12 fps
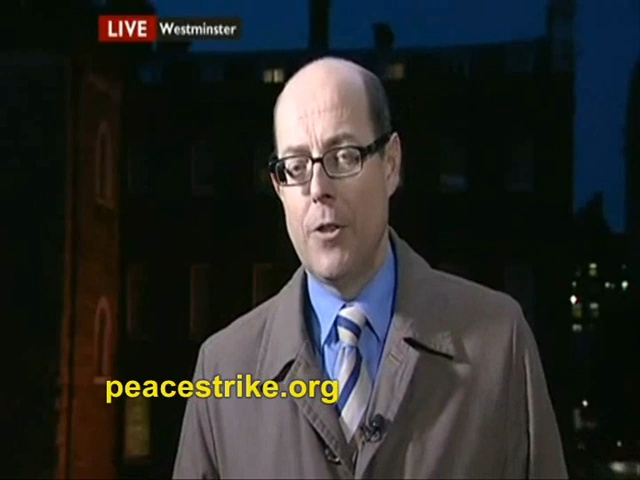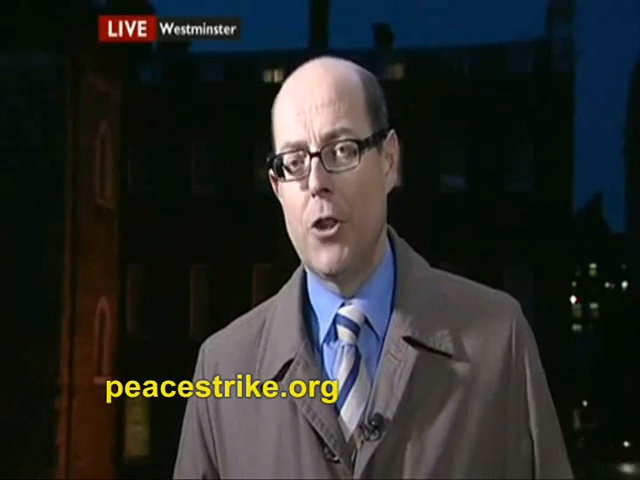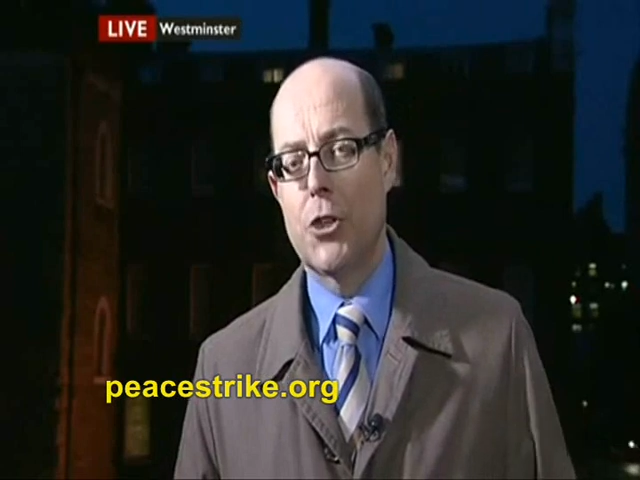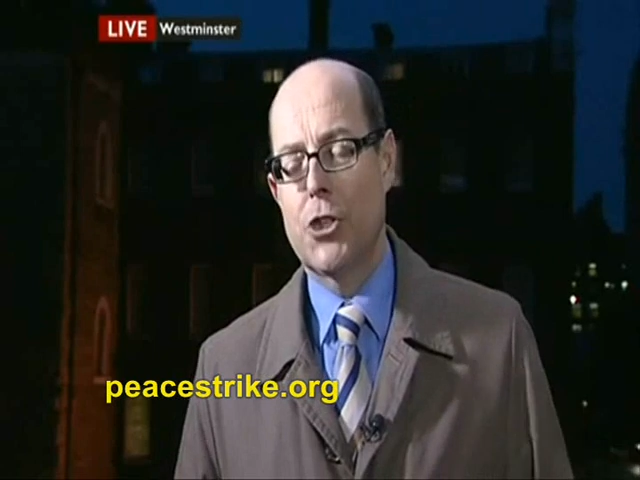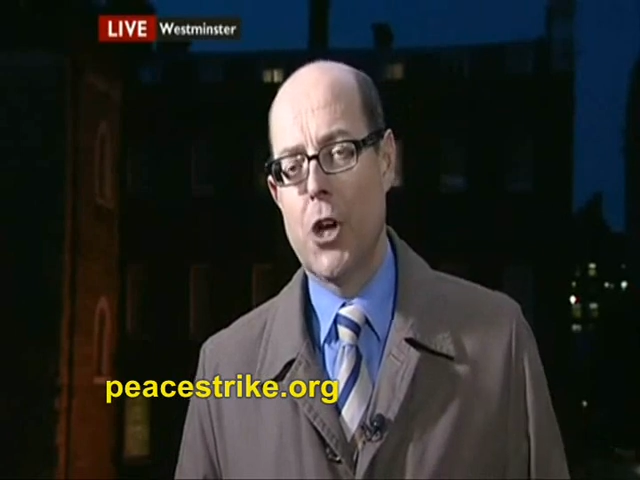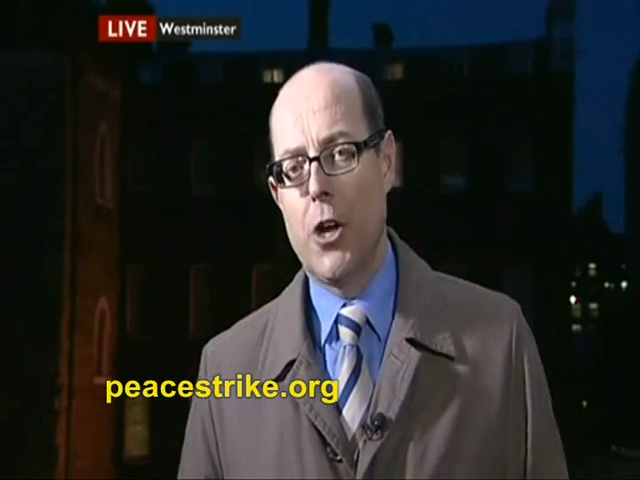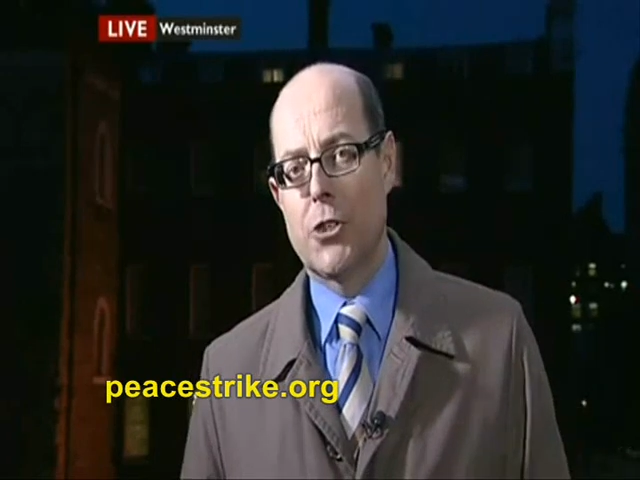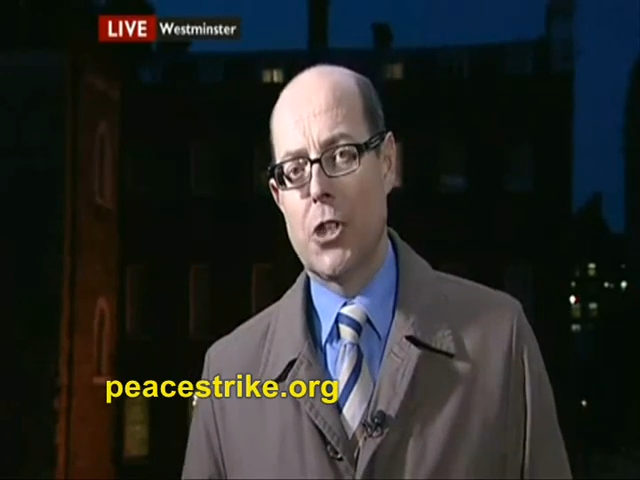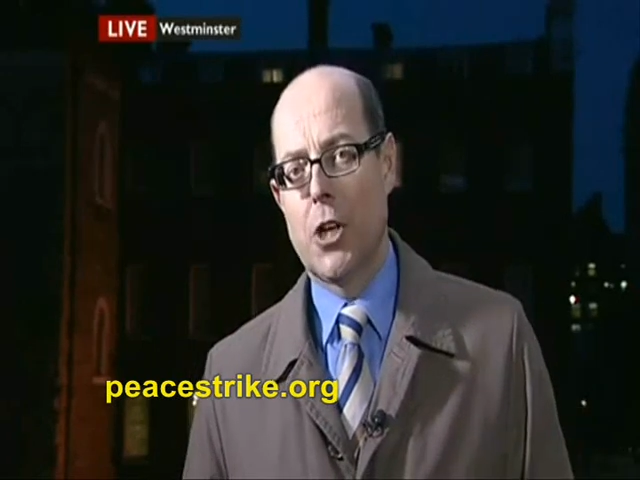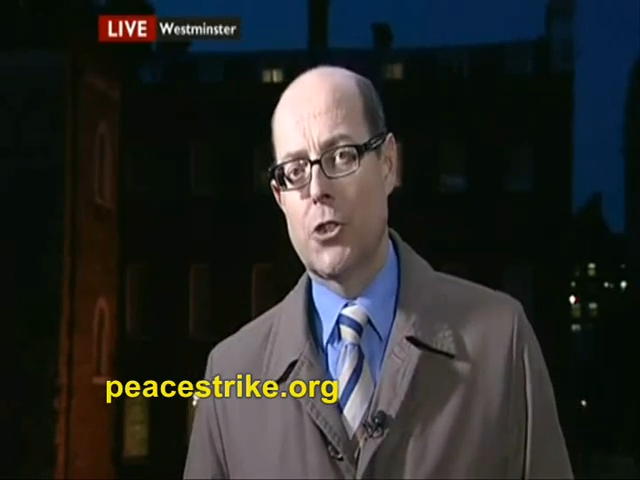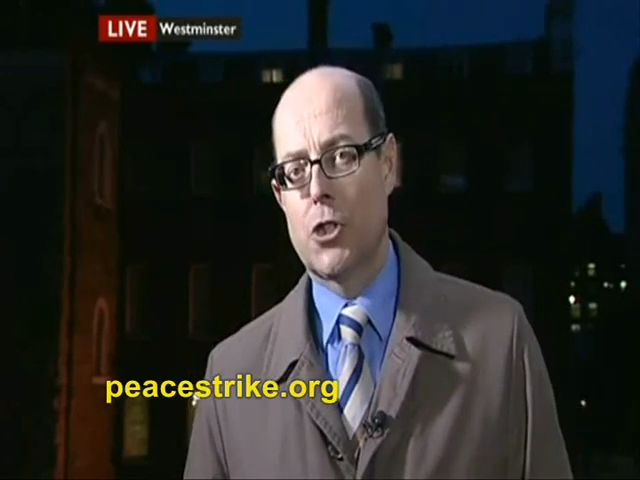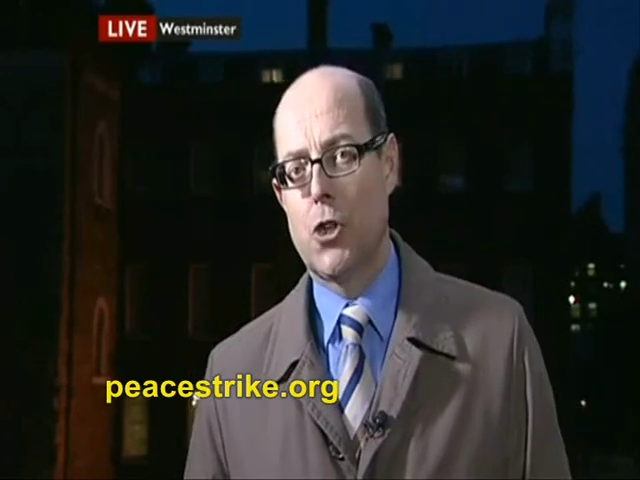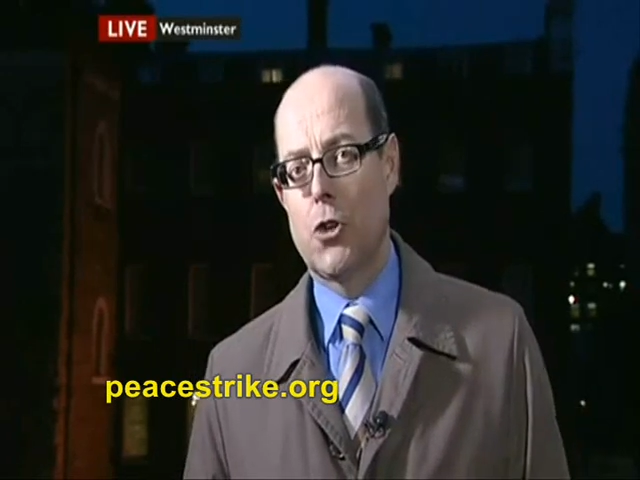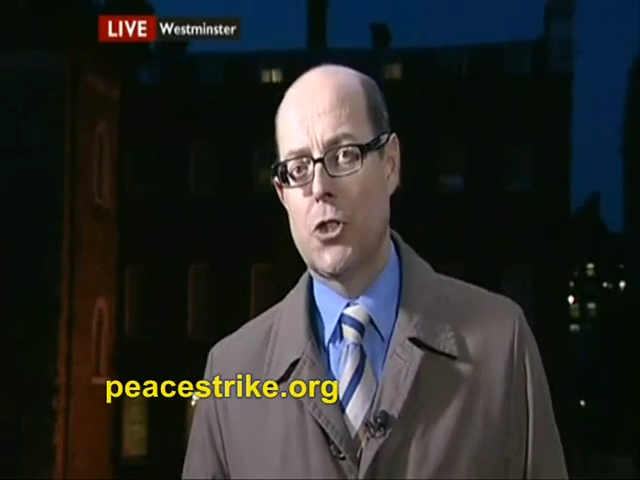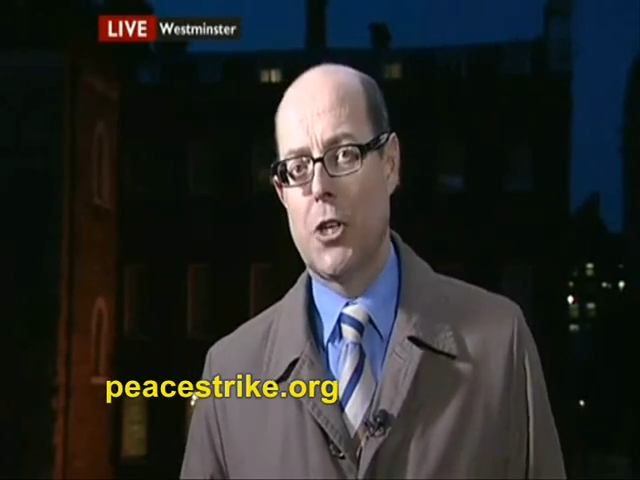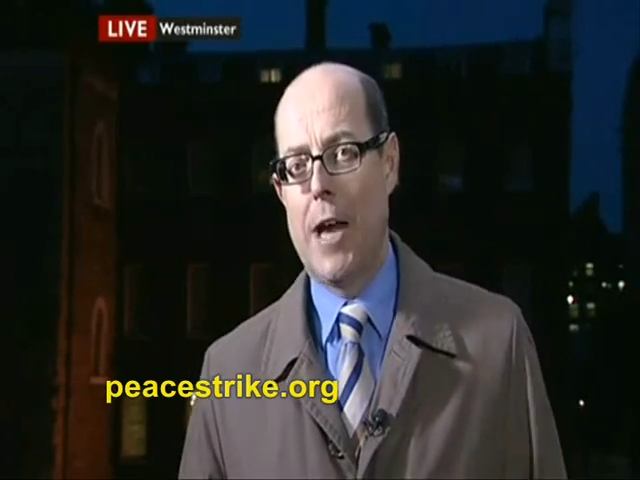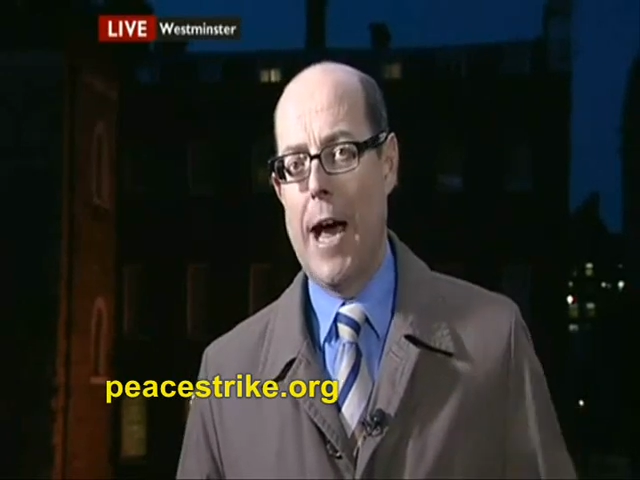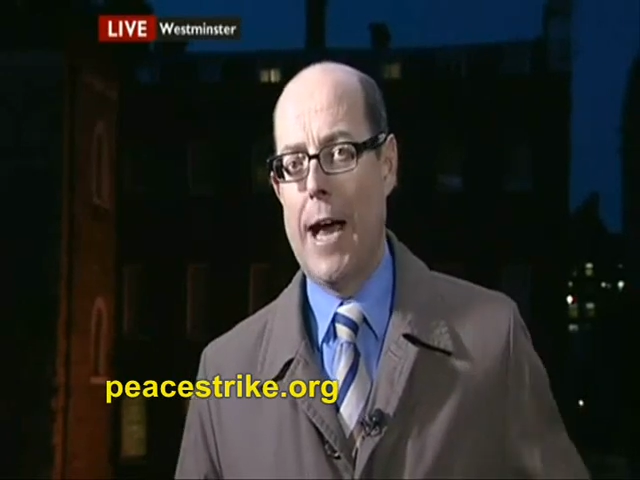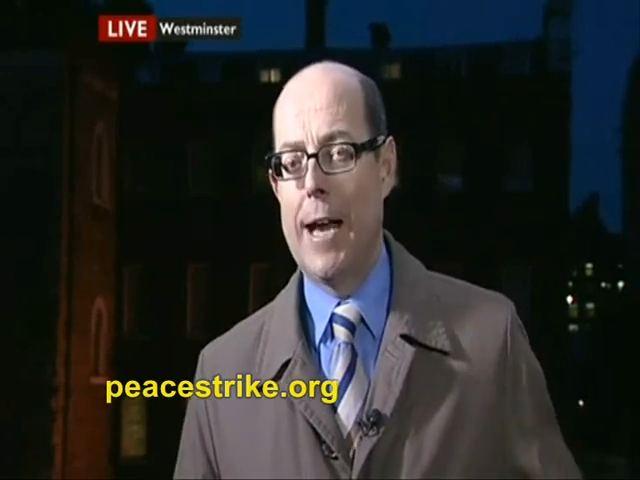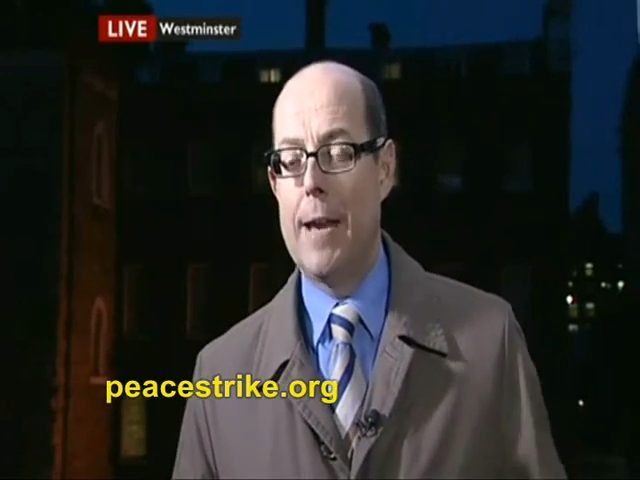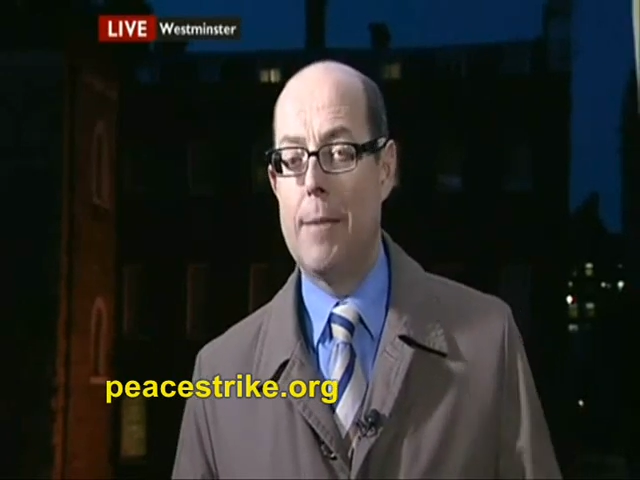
that the Chancellor took today,